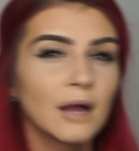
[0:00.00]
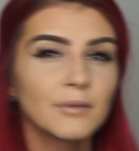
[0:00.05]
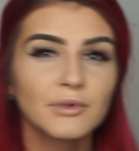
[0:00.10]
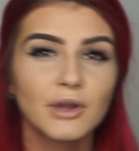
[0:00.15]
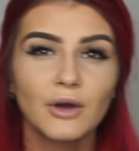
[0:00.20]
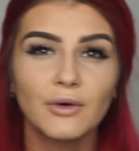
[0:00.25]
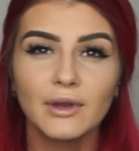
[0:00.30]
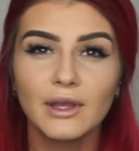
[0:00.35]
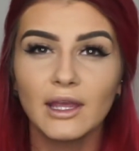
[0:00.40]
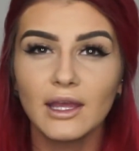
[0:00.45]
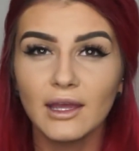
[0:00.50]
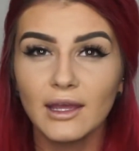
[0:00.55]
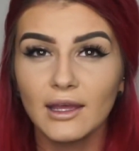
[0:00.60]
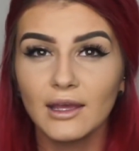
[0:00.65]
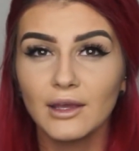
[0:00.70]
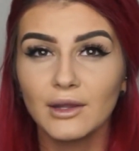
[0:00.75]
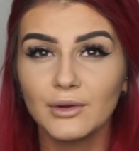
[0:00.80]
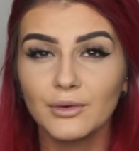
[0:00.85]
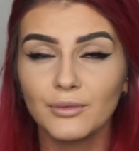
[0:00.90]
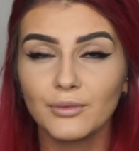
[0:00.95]
I'm going
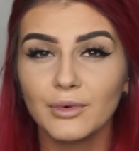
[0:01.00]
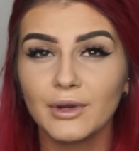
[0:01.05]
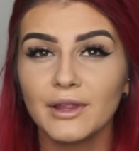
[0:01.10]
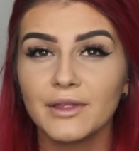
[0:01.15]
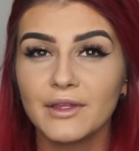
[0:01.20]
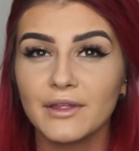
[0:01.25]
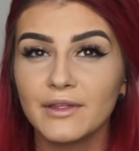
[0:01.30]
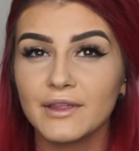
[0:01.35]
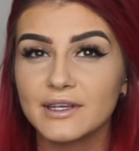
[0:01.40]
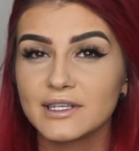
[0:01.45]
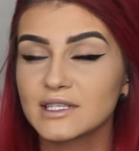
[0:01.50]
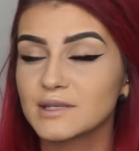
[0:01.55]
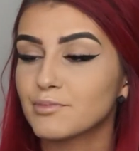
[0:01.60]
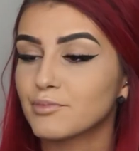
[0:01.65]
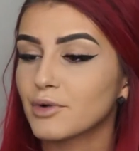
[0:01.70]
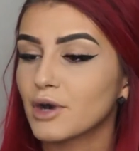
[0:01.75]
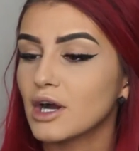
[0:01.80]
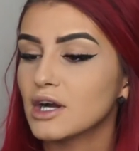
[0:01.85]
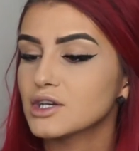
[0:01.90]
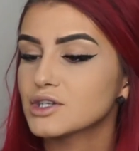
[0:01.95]
in with this
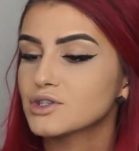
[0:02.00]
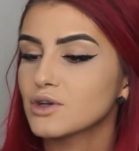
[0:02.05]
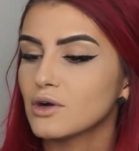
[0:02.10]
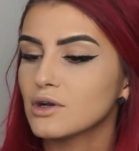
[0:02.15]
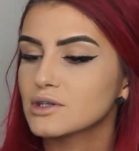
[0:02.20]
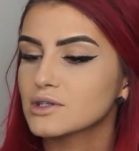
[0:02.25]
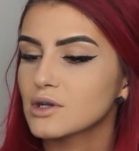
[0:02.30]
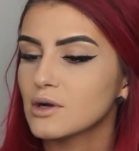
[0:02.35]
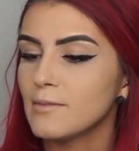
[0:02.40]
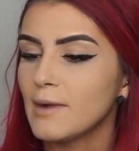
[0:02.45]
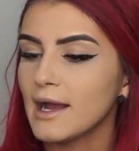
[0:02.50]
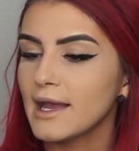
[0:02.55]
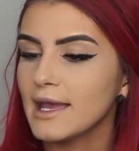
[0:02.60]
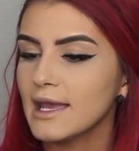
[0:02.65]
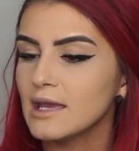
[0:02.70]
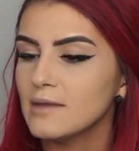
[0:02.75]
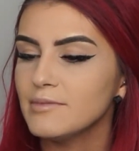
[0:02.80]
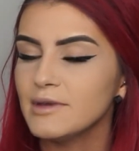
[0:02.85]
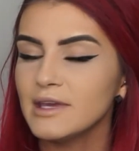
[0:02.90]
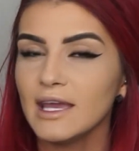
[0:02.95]
brush, also by
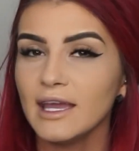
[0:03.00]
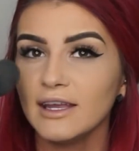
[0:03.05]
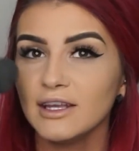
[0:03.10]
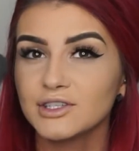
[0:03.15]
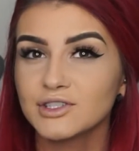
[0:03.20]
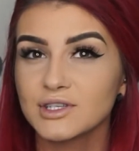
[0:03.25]
ABH.